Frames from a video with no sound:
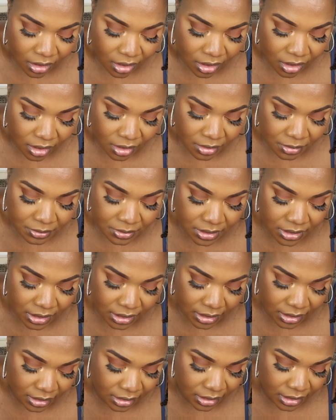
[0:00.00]
Arms
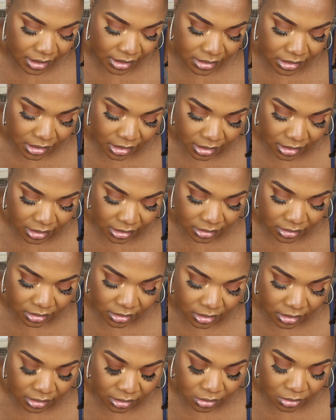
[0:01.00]
and legs are
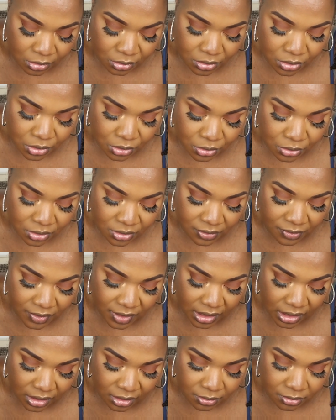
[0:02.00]
continue to
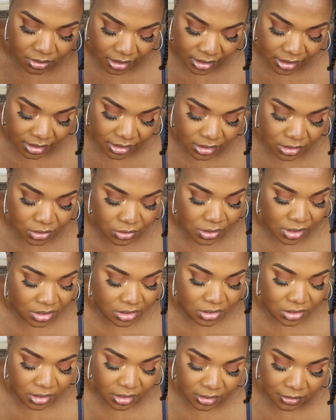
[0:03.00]
develop, and the
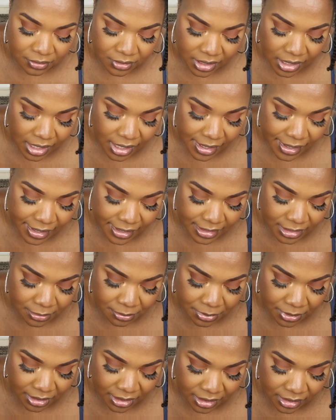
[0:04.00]
structure of the eye
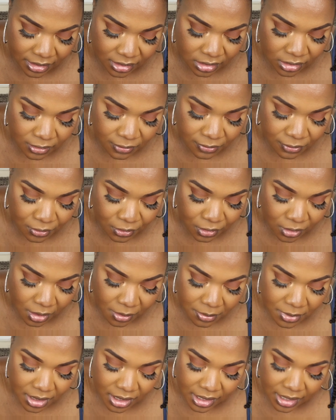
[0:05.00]
is beginning to
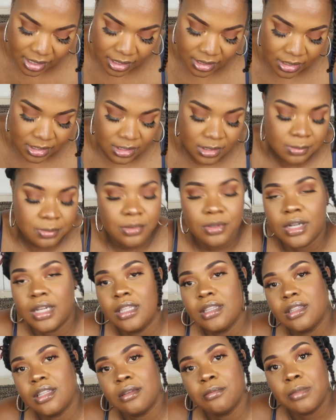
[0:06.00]
form. And at this
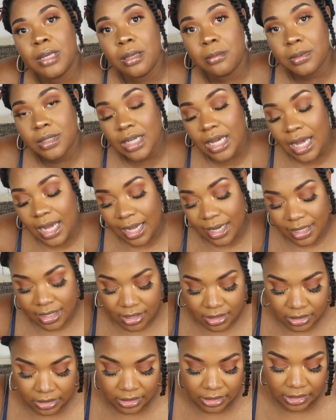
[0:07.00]
point, the baby eye
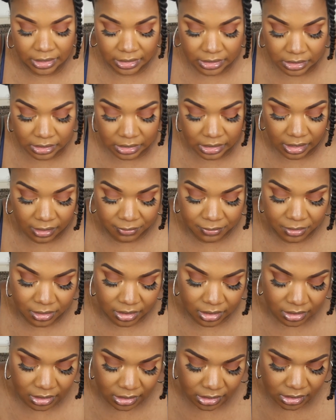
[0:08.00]
color is
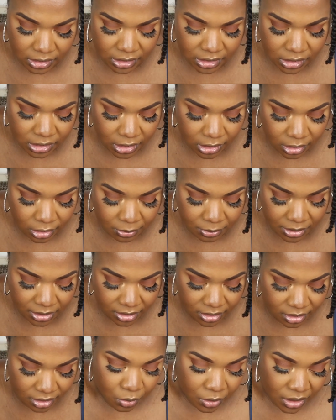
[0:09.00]
definitely
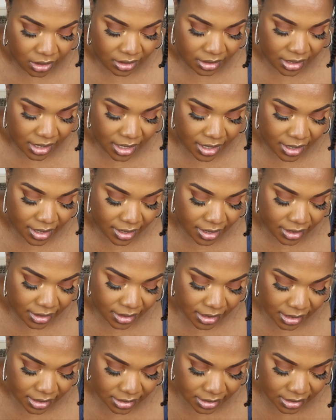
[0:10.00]
determined. Week
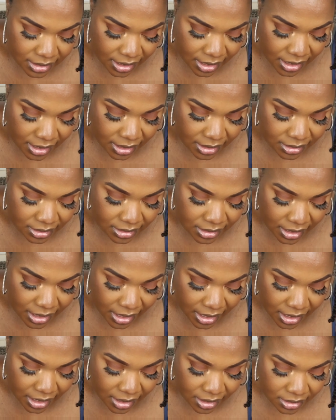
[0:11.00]
9, it says
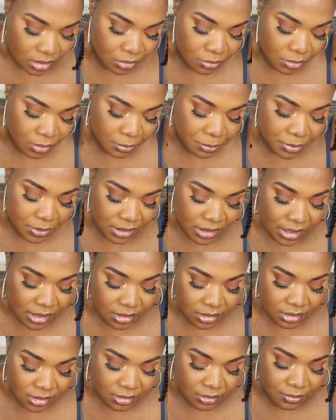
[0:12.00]
that the
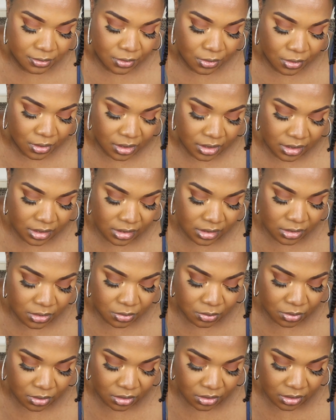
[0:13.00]
reproductive
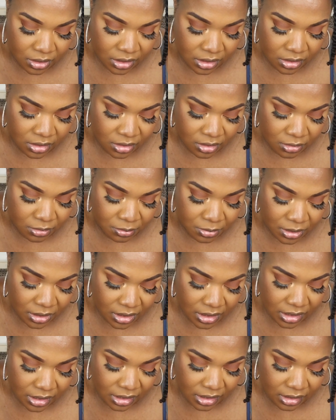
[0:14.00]
organs will either be
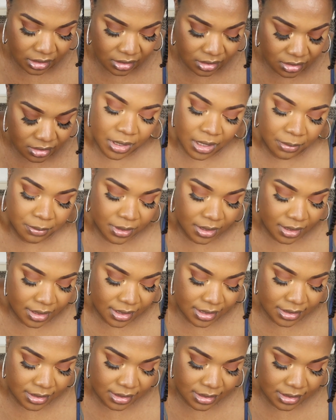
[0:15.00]
begin. Baby
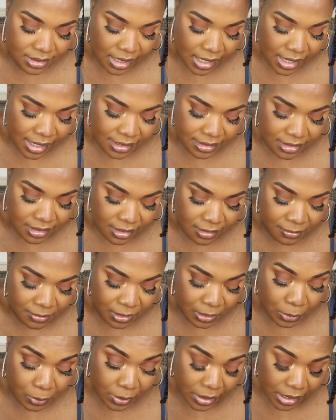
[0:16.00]
is the size
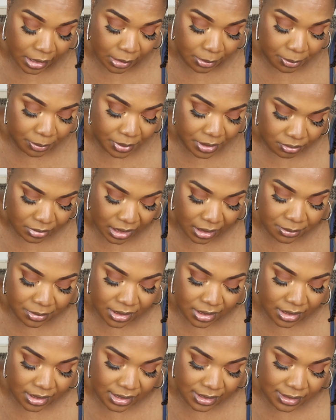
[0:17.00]
of a grape.
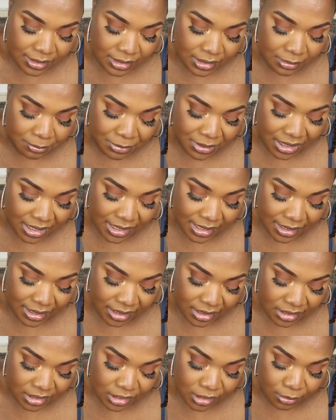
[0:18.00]
Baby is
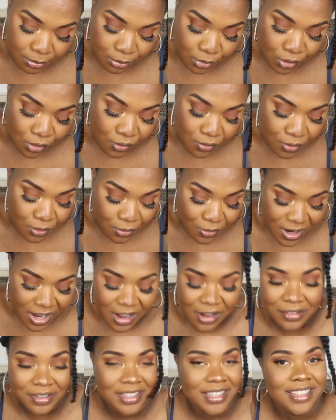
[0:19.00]
beginning to move
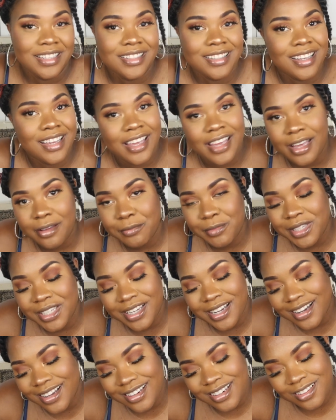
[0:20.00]
around in the
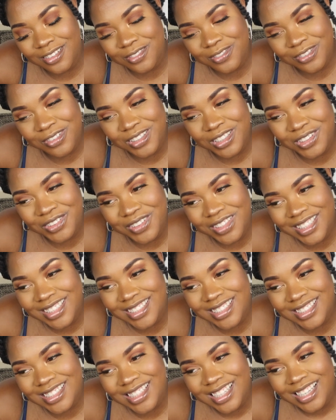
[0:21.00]
amniotic
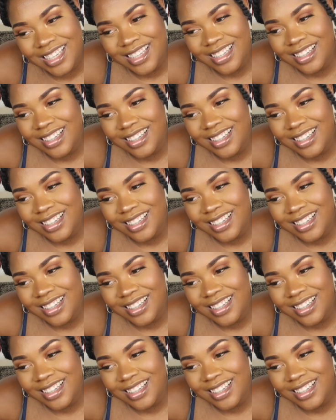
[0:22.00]
fluids.